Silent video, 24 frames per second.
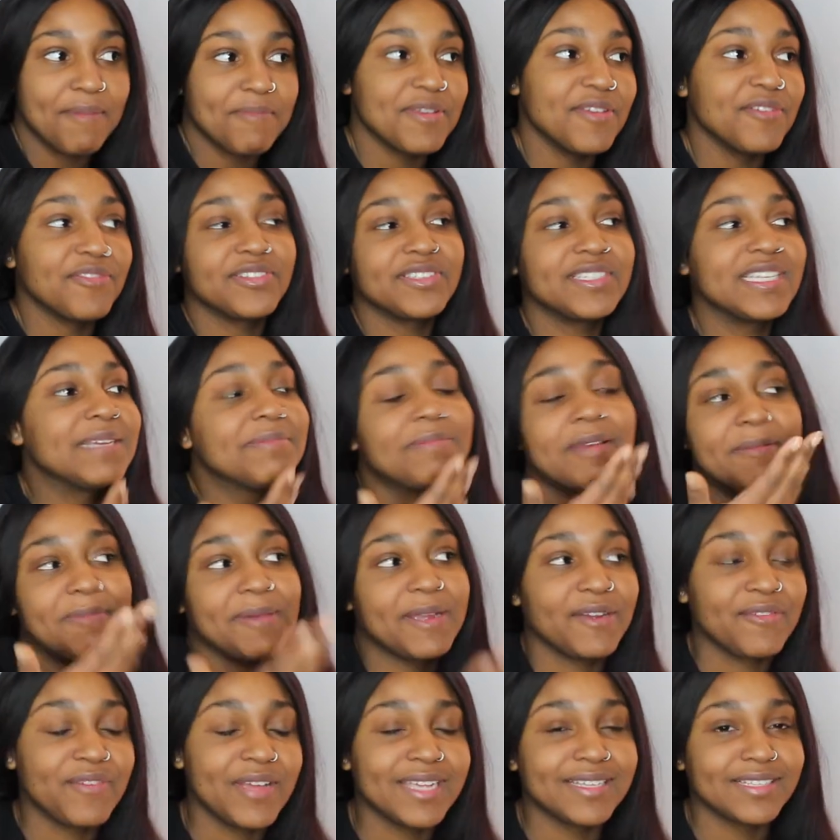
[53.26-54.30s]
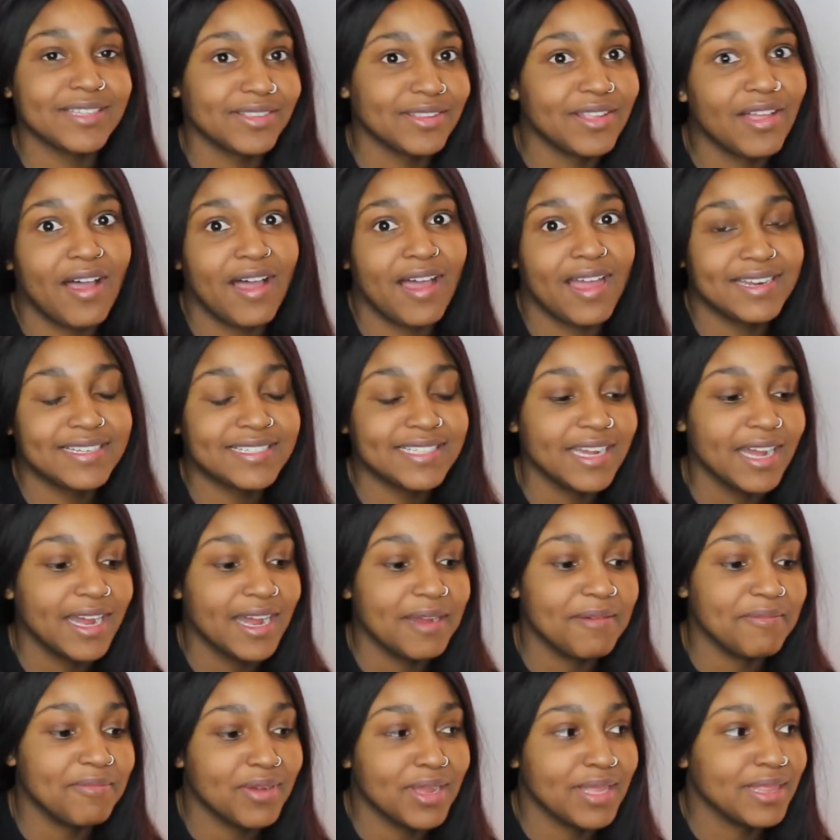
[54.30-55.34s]
You've seen my bare face a lot
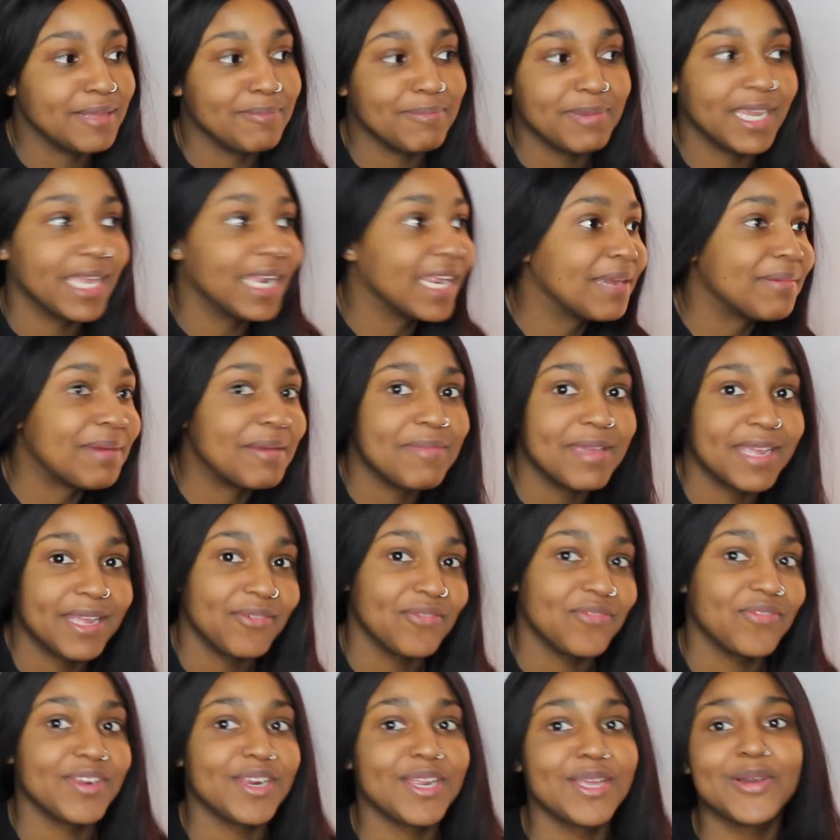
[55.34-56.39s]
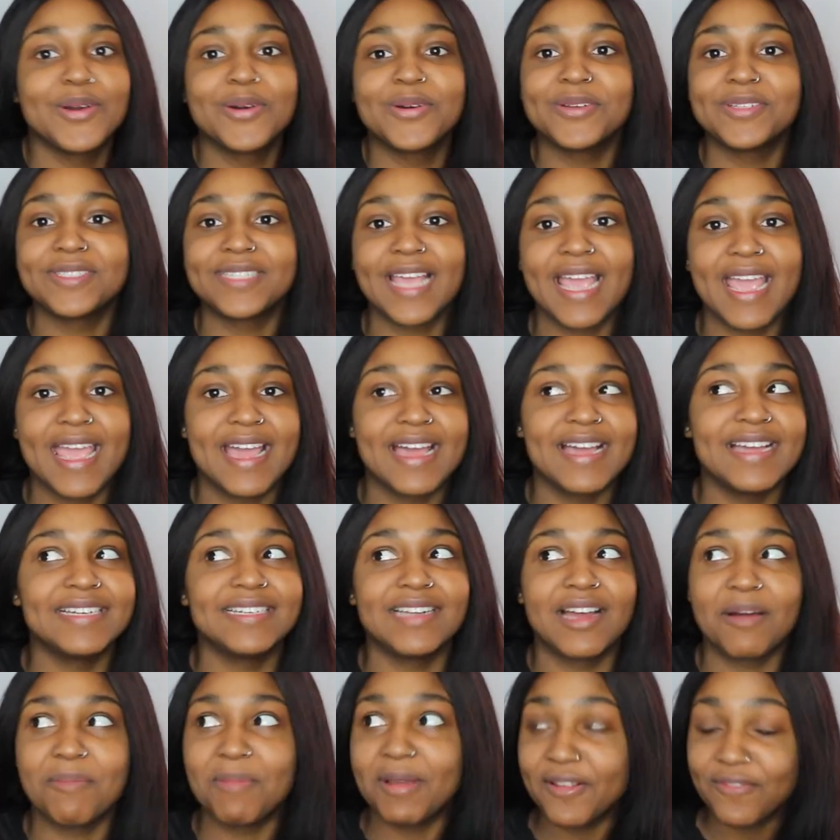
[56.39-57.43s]
at the beginning of my makeup videos
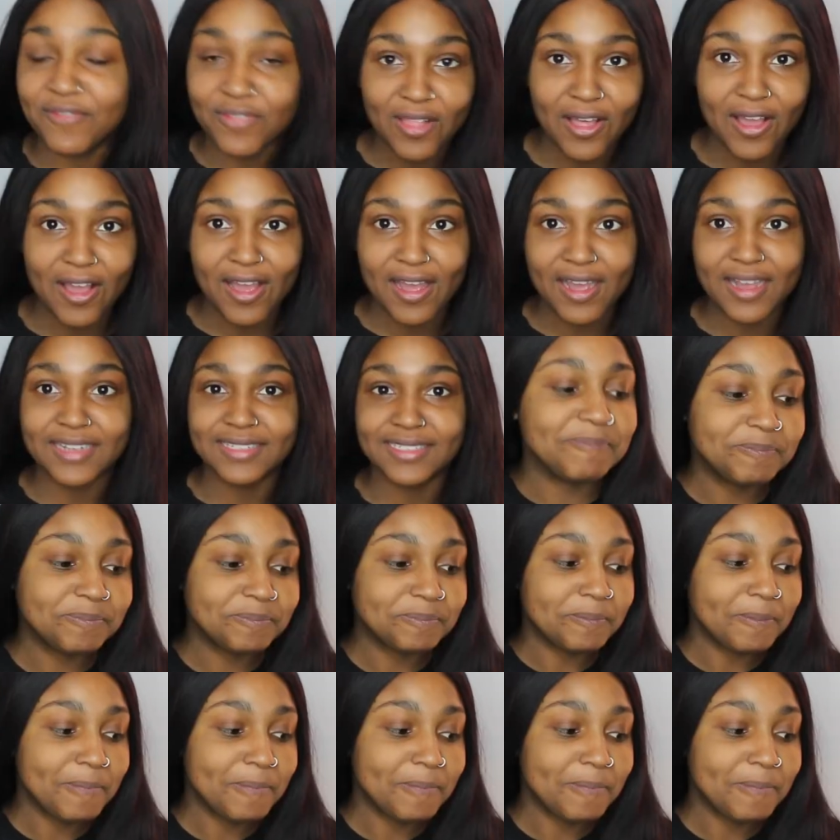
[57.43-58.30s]
and on my vlogs.